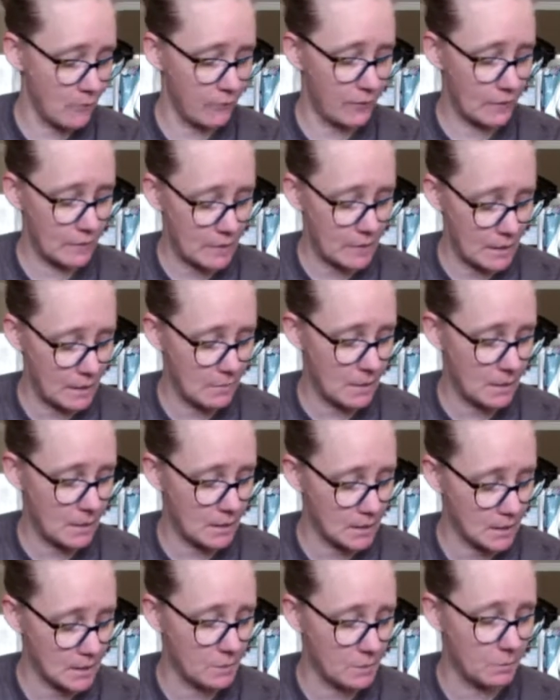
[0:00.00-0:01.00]
15
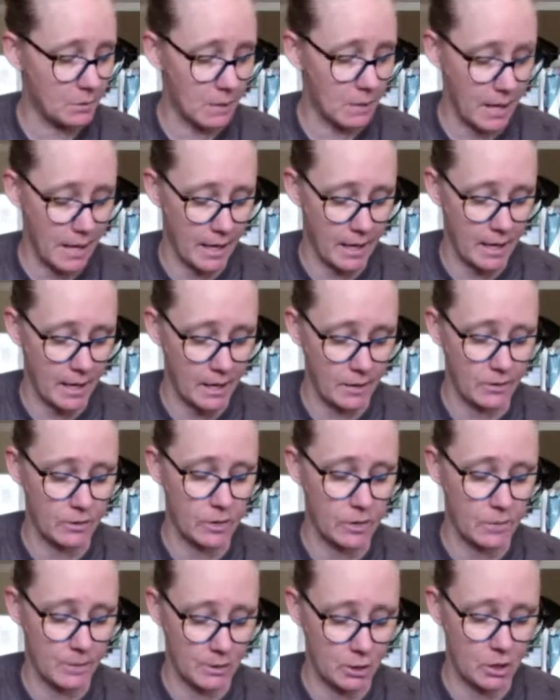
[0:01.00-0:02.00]
minutes to play, and there's
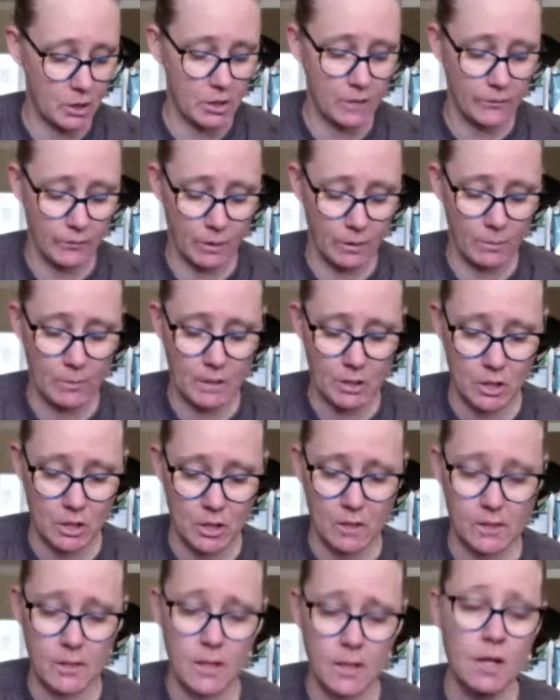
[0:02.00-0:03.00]
a bunch of different
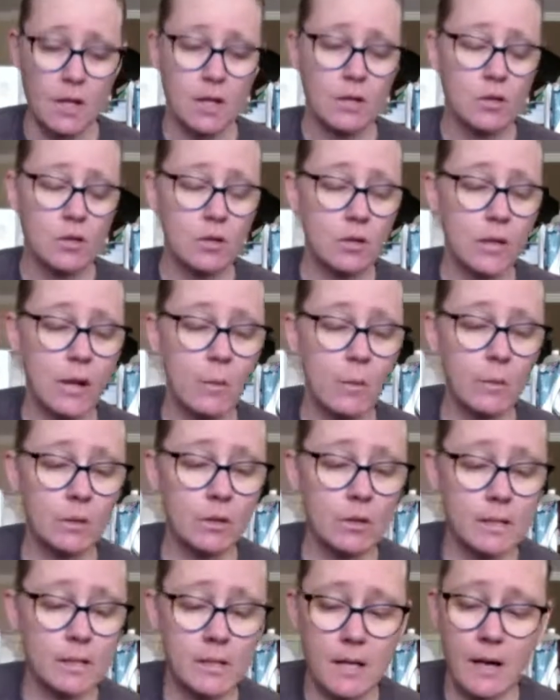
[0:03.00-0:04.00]
missions. So that one
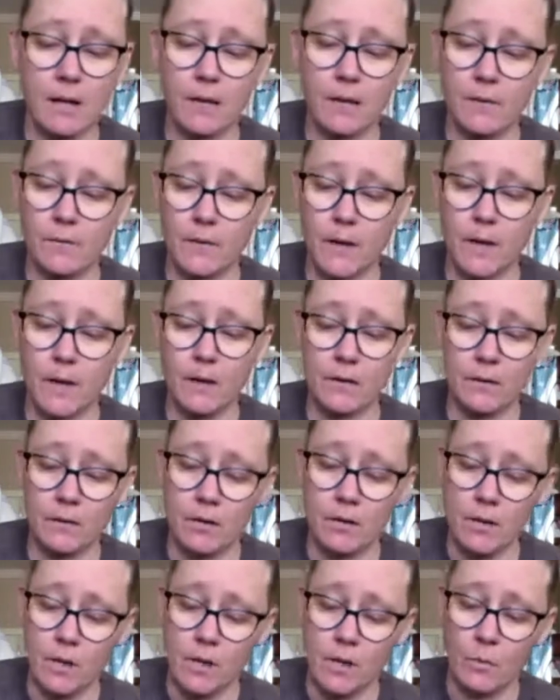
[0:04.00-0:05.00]
looks kind of fun.
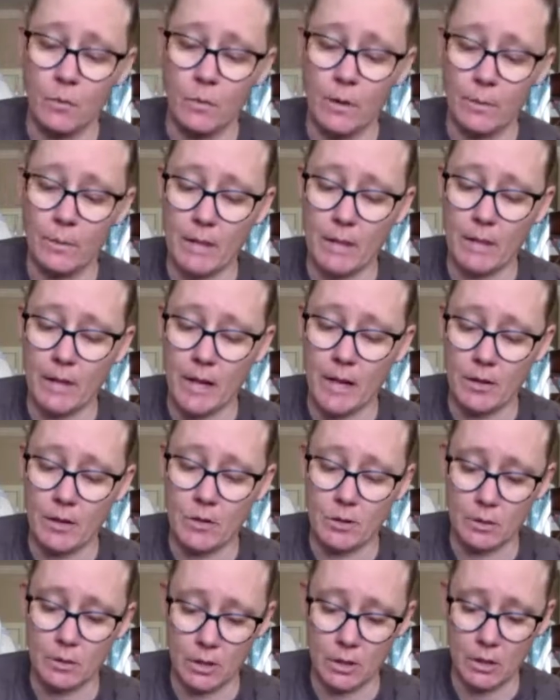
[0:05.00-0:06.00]
We might
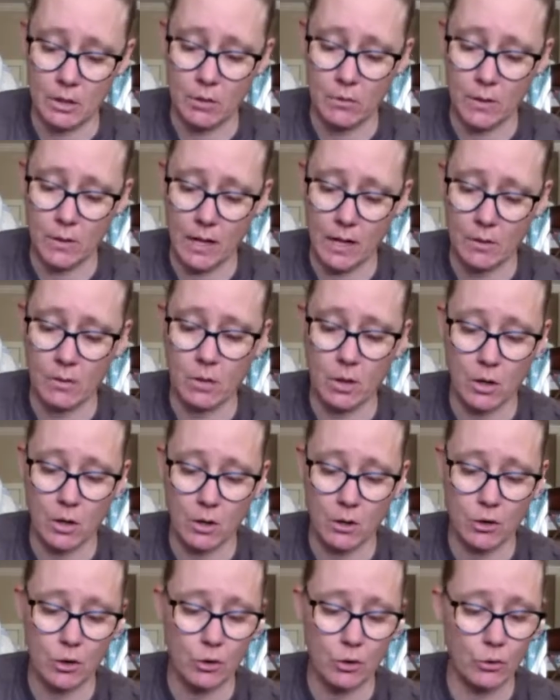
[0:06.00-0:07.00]
actually do a
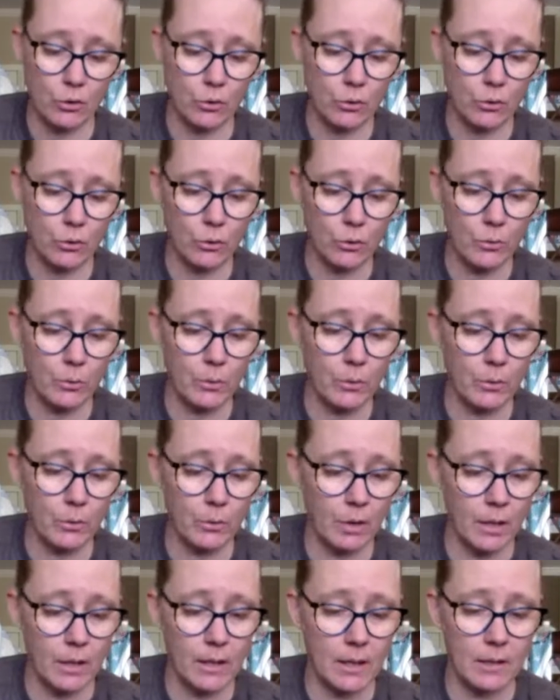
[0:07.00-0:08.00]
larger group
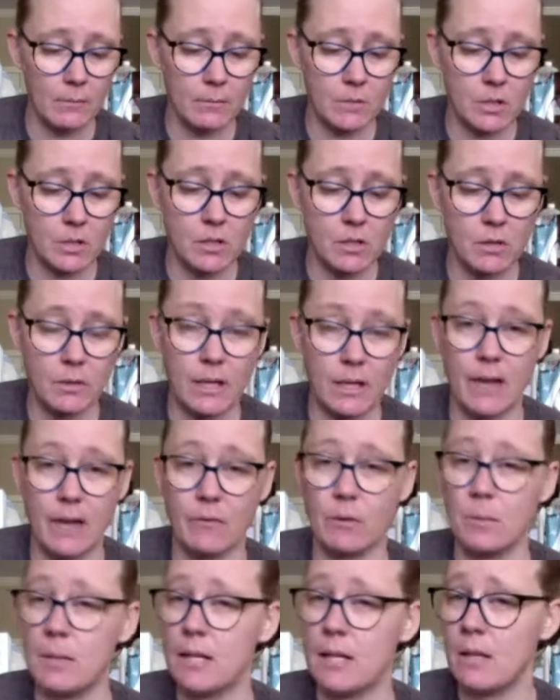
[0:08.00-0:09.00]
just so that
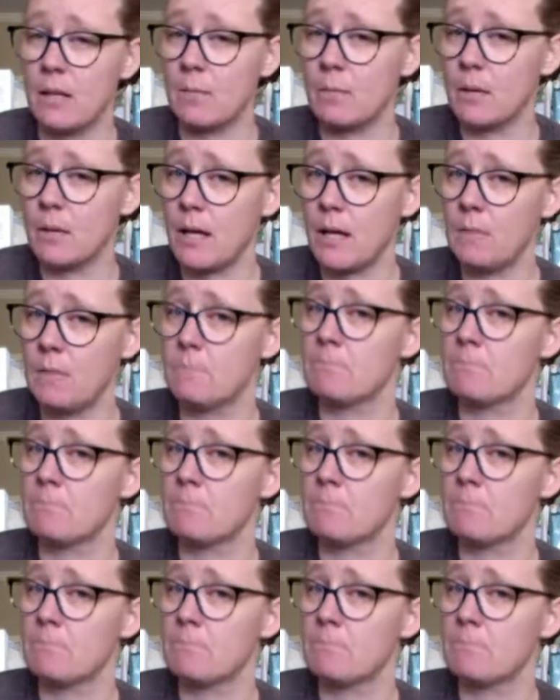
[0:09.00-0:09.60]
everybody can play it.